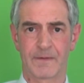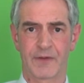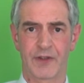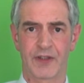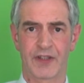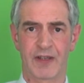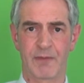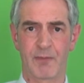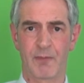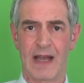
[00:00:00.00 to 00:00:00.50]

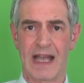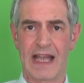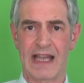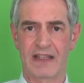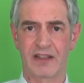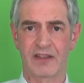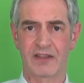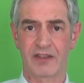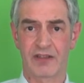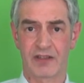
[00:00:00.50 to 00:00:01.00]
the
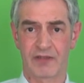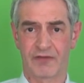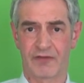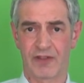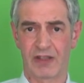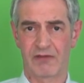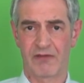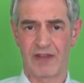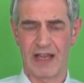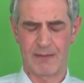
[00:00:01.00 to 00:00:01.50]
demand to
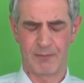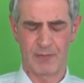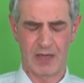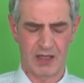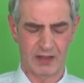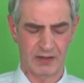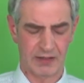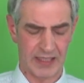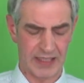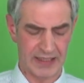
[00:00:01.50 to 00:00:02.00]
fill that
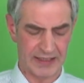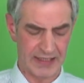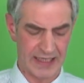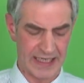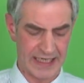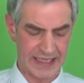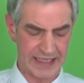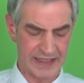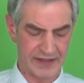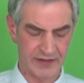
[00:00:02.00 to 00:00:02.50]
market
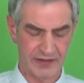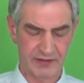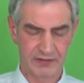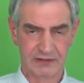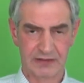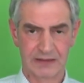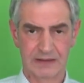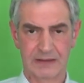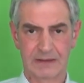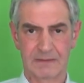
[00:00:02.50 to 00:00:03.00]
need,
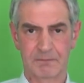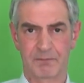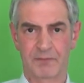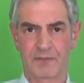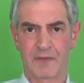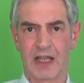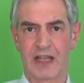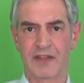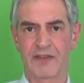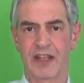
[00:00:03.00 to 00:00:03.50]

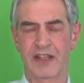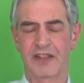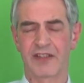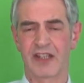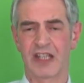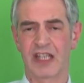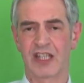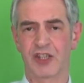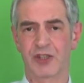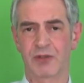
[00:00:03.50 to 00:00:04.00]
And there's
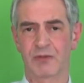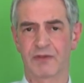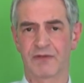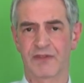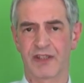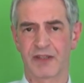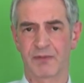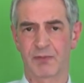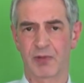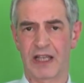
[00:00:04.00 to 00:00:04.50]
the issue of
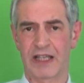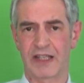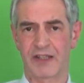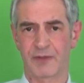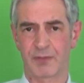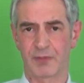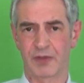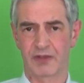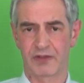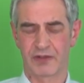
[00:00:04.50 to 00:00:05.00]

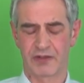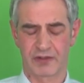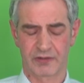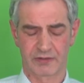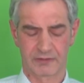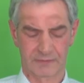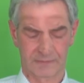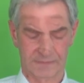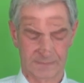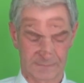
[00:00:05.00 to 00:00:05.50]
displacement.
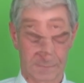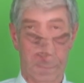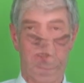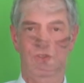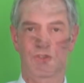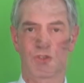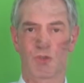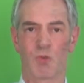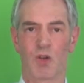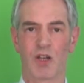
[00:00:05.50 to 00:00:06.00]

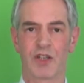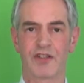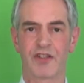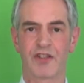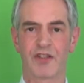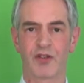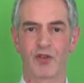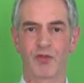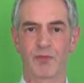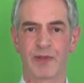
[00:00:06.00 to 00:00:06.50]
So why
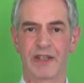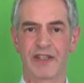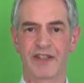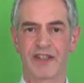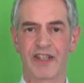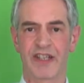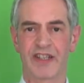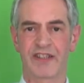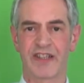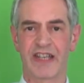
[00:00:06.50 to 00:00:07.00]
does your
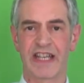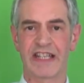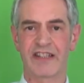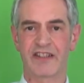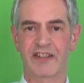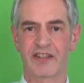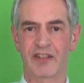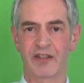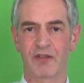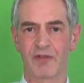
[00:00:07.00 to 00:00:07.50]
business need
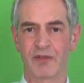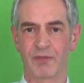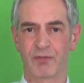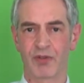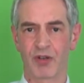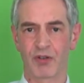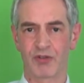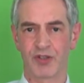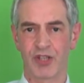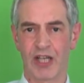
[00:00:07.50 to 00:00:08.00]
to do the
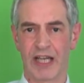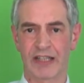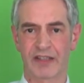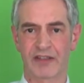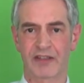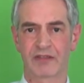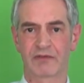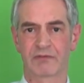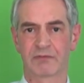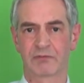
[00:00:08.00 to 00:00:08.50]

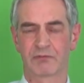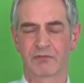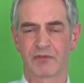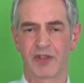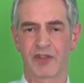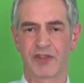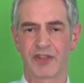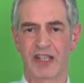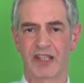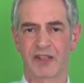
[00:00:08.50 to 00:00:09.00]
project?
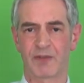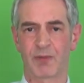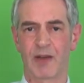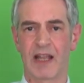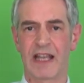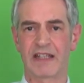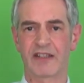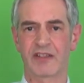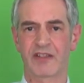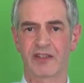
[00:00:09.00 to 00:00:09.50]
Just
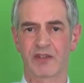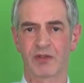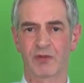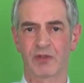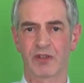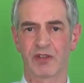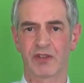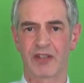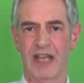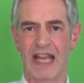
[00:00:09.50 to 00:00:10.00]
explain
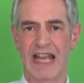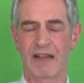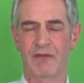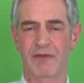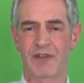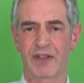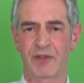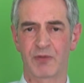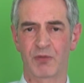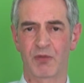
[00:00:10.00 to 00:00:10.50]
to us how
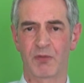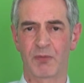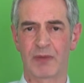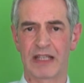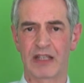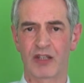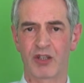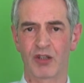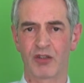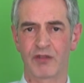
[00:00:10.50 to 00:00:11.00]
this will
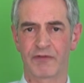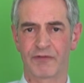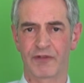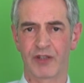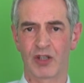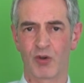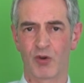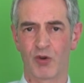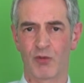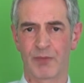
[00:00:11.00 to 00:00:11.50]
be good for
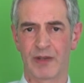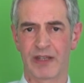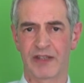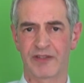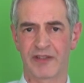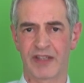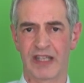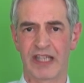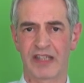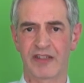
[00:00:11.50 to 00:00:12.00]
your
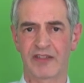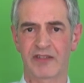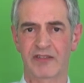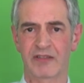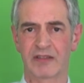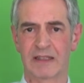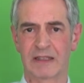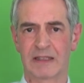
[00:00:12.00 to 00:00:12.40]
business,